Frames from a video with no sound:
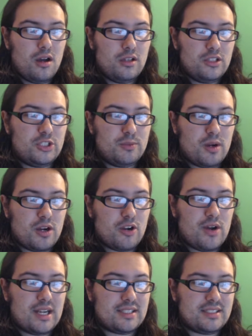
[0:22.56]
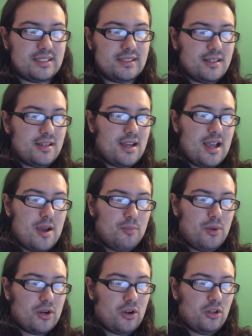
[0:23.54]
Super Mario Odyssey,
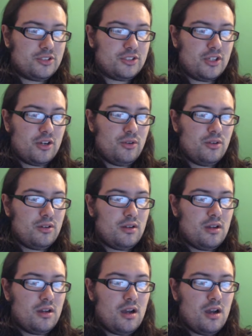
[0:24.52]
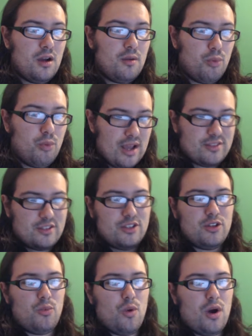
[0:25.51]
but also Breath of
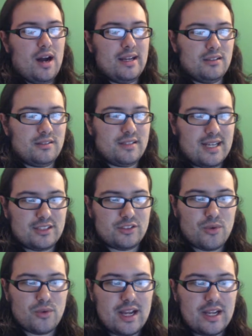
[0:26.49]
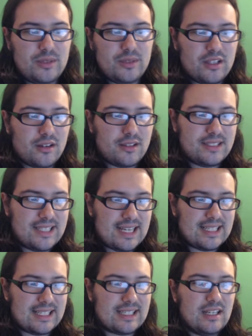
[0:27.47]
the Wild. That's right, we are
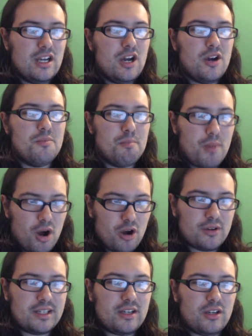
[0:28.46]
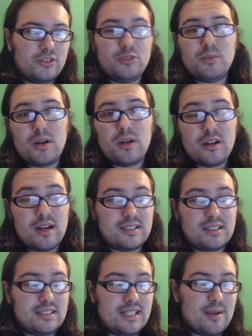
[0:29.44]
getting Super Mario
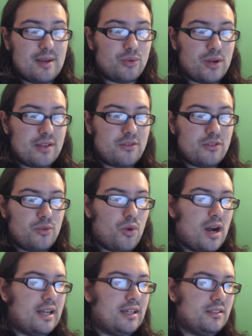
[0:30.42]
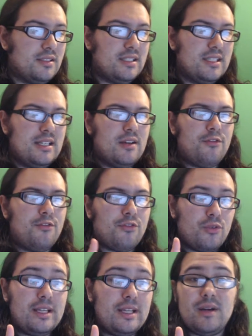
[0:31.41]
Odyssey, and Breath of the Wild
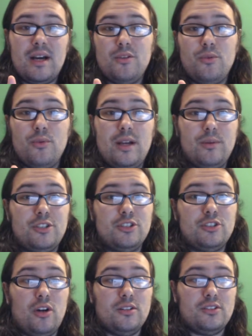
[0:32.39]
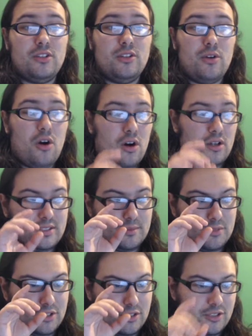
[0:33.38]
free, by the way, which is also
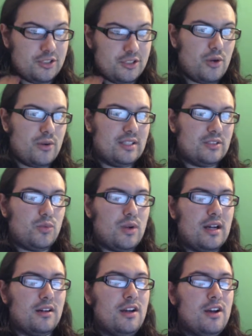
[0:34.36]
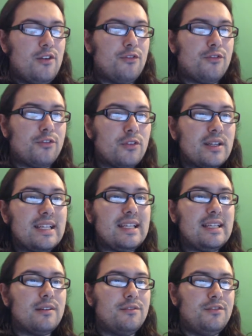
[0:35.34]
awesome to note as well.
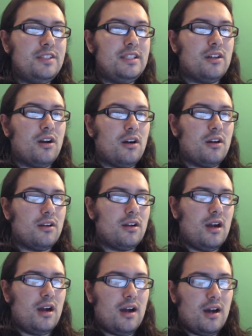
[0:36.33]
Free VR,